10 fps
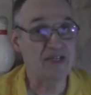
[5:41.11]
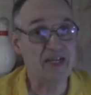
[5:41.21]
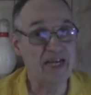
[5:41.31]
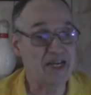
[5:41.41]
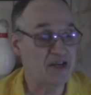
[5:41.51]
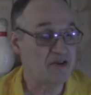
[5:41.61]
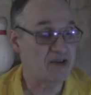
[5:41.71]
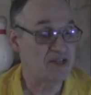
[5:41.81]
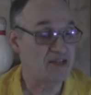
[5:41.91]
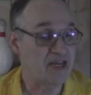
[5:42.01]
today,
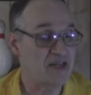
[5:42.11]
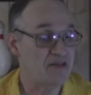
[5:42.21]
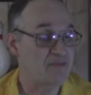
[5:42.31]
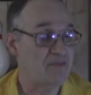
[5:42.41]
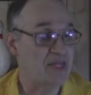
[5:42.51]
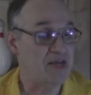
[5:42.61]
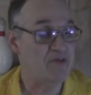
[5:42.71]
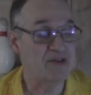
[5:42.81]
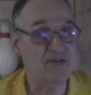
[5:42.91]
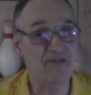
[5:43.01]
Curry said. He
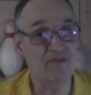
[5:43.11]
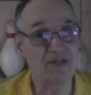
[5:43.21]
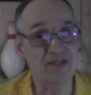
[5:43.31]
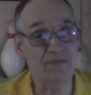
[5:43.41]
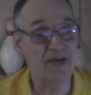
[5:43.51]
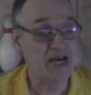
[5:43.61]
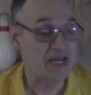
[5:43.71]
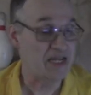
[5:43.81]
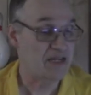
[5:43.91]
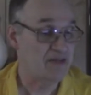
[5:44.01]
would have never missed the
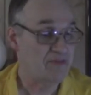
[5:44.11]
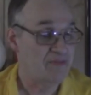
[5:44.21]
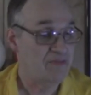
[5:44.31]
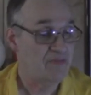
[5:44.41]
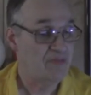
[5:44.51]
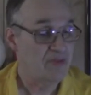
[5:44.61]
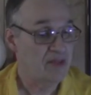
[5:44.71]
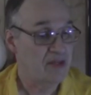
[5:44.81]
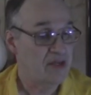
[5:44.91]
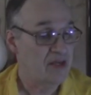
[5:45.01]
pocket.
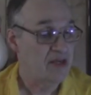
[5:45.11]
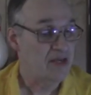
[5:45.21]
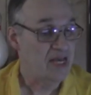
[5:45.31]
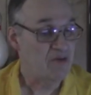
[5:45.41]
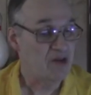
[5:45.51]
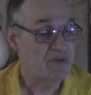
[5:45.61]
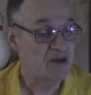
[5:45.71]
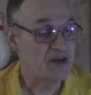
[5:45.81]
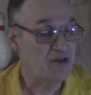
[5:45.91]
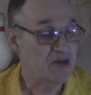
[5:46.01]
And what
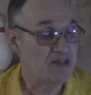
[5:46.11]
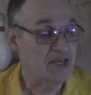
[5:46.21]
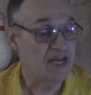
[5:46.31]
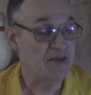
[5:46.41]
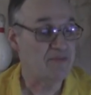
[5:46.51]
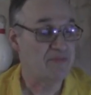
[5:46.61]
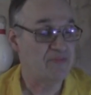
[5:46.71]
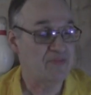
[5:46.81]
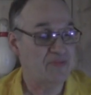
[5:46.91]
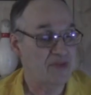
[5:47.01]
about Curry's game?
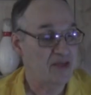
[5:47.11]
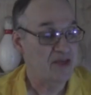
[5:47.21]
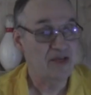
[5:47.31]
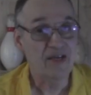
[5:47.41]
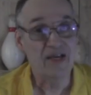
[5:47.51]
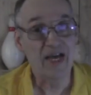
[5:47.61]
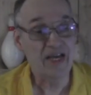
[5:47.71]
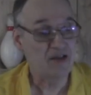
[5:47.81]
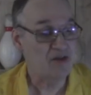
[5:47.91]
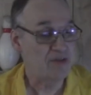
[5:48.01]
I
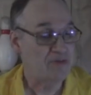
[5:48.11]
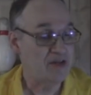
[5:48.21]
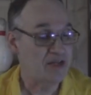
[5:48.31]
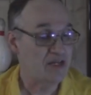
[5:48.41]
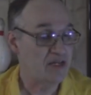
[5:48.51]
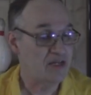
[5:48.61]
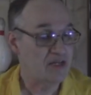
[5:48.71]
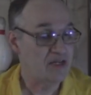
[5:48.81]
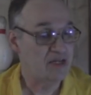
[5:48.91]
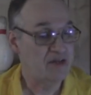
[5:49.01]
can only put
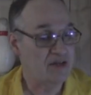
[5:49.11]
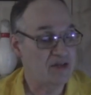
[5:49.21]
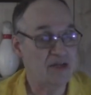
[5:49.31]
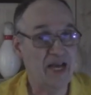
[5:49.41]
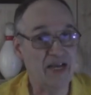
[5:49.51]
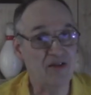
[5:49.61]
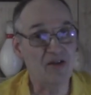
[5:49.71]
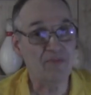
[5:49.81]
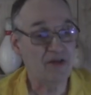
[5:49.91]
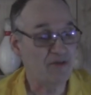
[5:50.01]

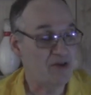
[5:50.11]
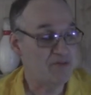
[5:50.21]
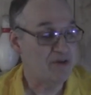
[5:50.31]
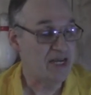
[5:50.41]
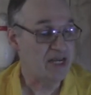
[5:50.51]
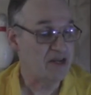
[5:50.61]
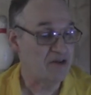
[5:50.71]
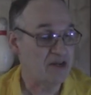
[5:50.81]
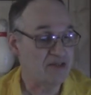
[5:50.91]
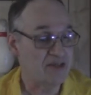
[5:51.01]
it one way,
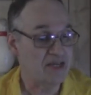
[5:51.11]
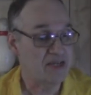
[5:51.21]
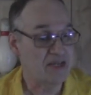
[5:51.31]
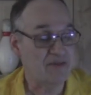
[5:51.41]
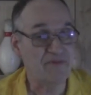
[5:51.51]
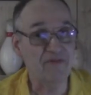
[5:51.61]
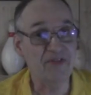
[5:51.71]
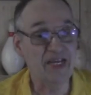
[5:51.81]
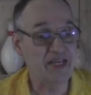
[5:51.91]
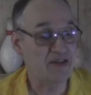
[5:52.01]
Curry said. I'm
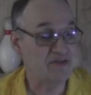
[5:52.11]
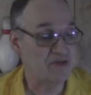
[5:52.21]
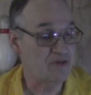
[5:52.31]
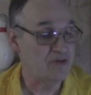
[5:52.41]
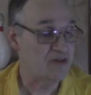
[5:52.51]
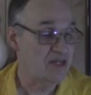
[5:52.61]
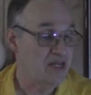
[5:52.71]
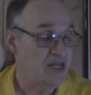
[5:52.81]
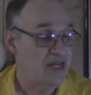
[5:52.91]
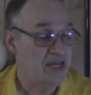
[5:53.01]
58 years old,
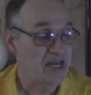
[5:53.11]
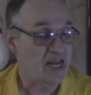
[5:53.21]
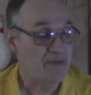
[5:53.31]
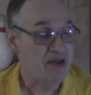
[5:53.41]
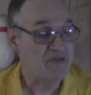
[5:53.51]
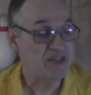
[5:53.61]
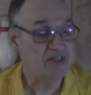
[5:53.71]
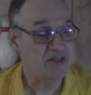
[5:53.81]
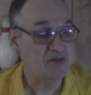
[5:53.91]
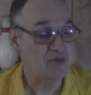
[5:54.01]
and I'm
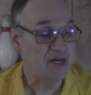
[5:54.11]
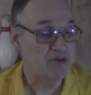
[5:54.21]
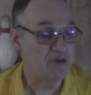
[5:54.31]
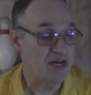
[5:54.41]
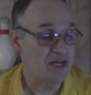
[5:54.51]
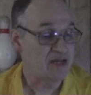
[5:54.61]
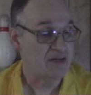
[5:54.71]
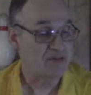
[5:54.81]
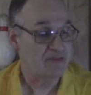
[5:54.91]
averaging 221.